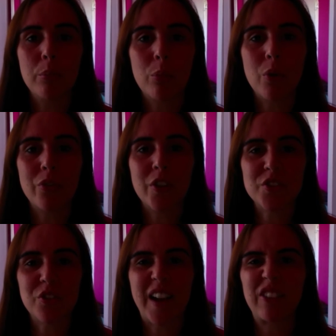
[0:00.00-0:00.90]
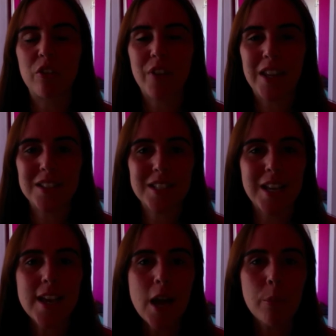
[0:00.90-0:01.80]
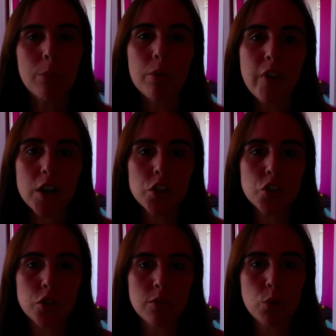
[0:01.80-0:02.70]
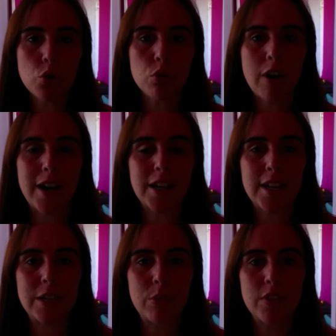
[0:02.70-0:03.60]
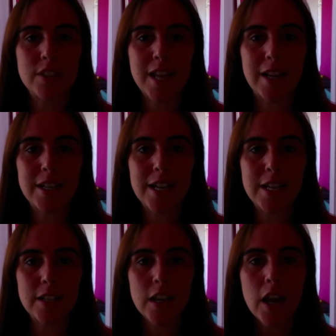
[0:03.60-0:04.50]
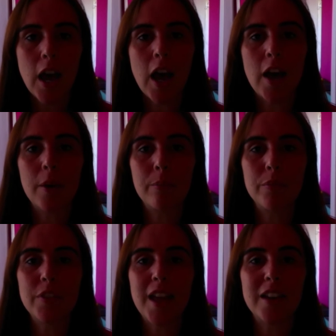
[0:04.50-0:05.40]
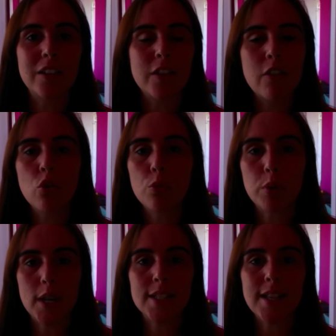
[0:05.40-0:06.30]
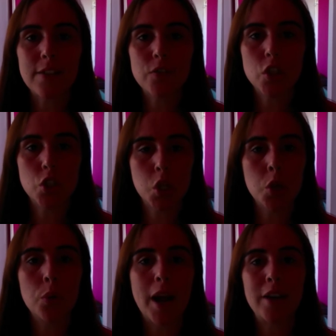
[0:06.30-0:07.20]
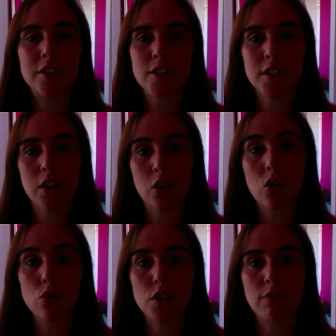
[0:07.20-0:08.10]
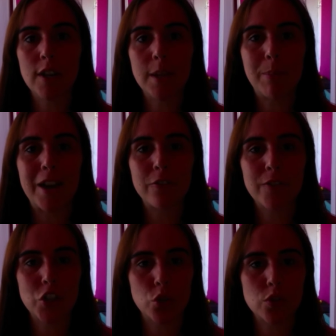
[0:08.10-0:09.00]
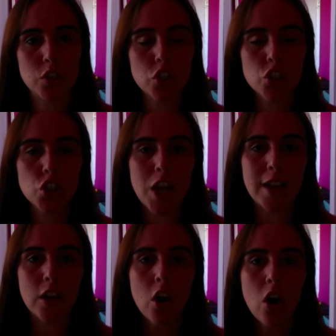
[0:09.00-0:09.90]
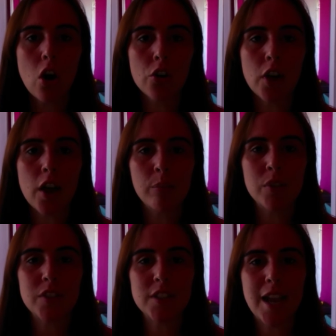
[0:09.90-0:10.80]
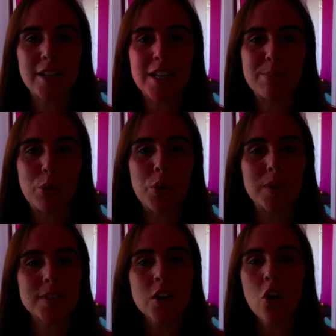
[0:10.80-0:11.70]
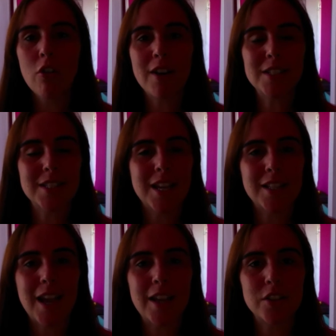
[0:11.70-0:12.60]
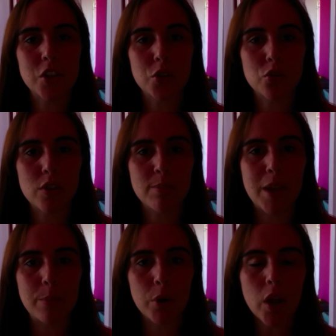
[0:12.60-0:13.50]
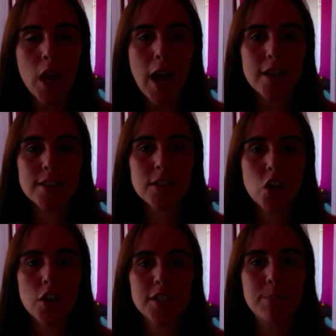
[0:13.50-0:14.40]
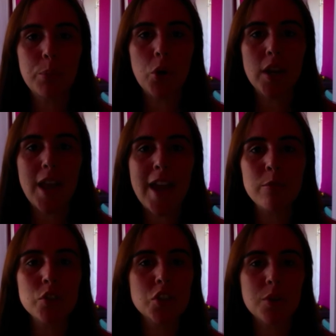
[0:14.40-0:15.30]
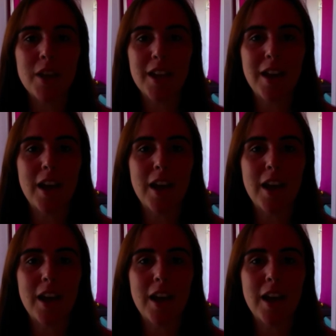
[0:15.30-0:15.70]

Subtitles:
one that sort of aggravates it. But providing you do them all correctly with the technique, then they're all pretty safe to do and also really beneficial. So just check online with the technique points, or as I said, get in touch with me. But as a starting point, aim to do it,